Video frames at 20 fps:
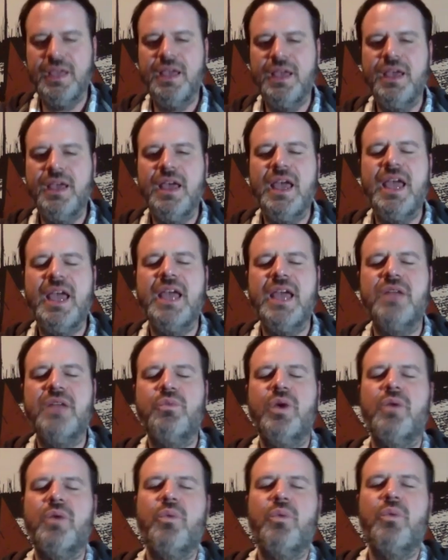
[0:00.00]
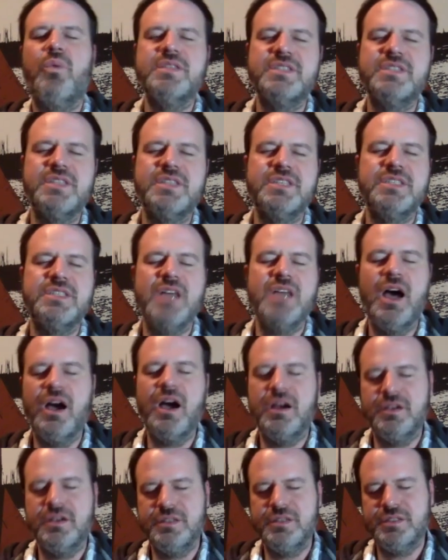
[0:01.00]
And where once the
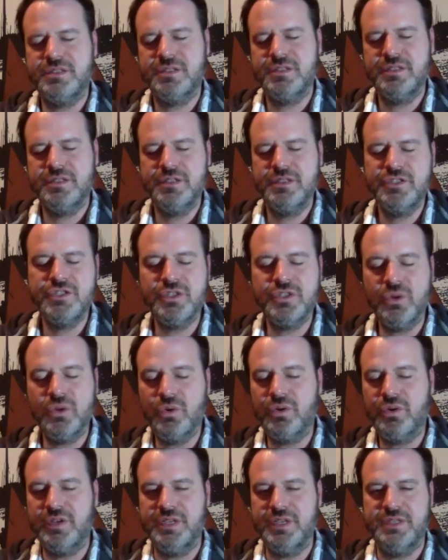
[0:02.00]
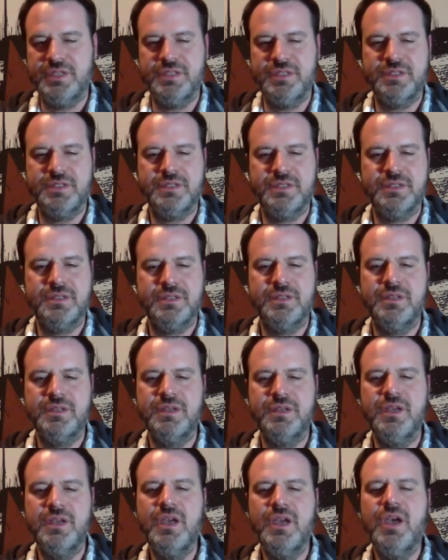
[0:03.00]
stars, stories,
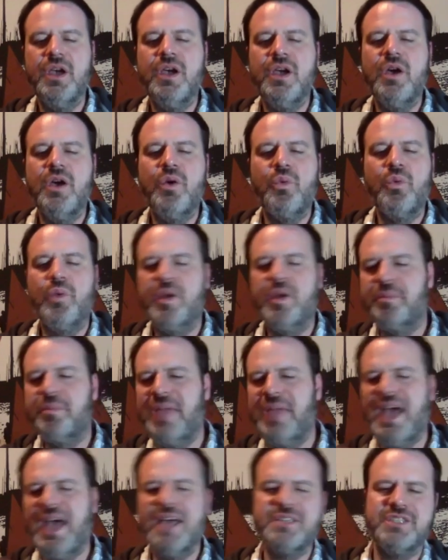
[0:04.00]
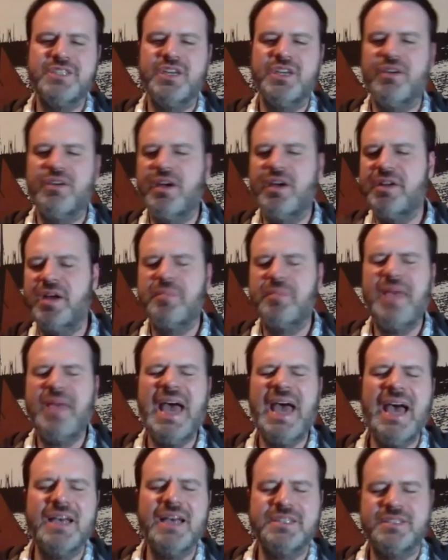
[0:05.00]
we are passing around our
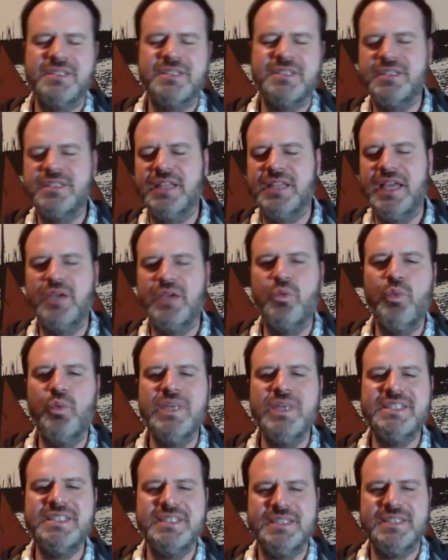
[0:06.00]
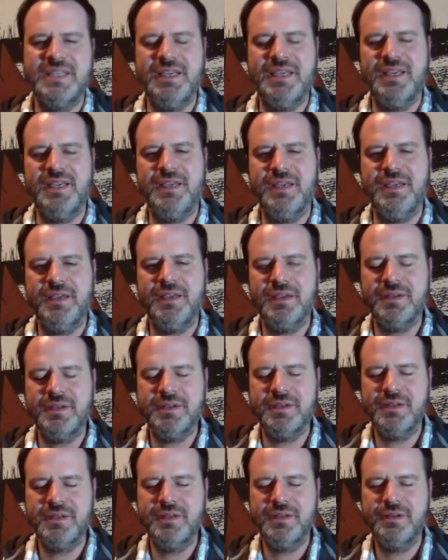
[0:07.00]
pasts like whiskey
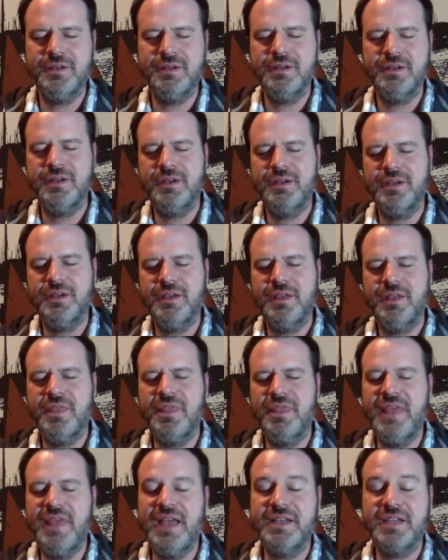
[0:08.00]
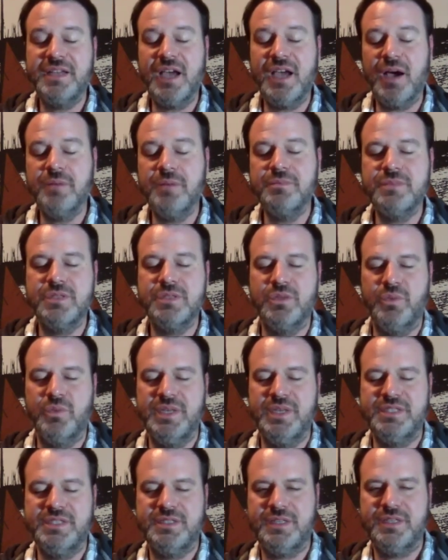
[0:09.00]
then comes the
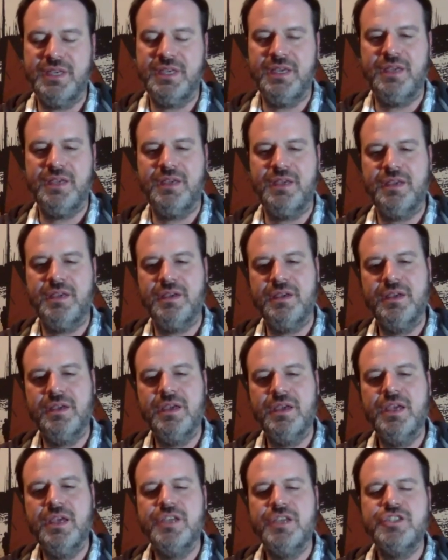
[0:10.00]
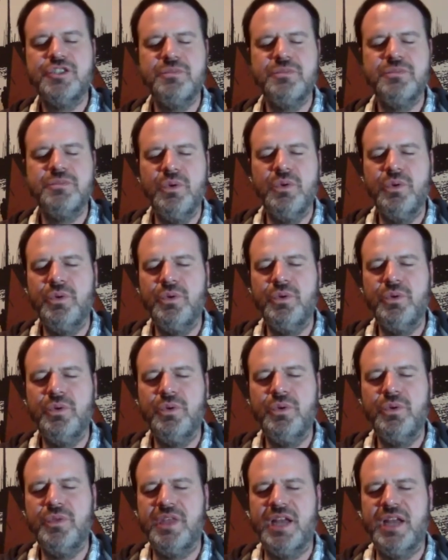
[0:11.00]
whiskey, smooth
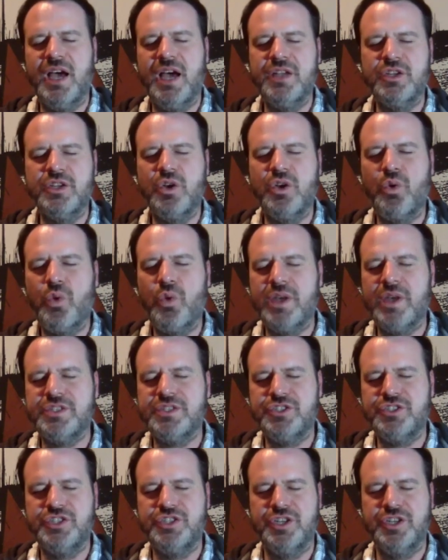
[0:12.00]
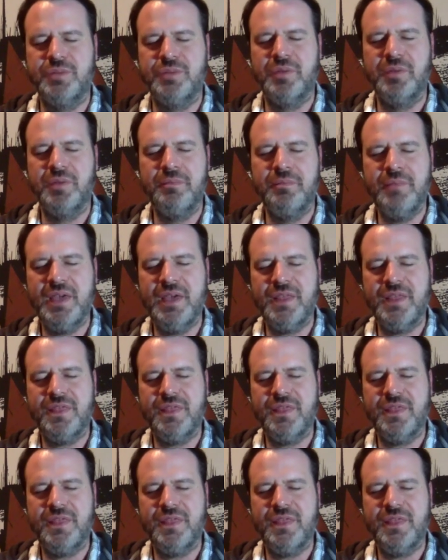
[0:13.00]
and unquestionable myth.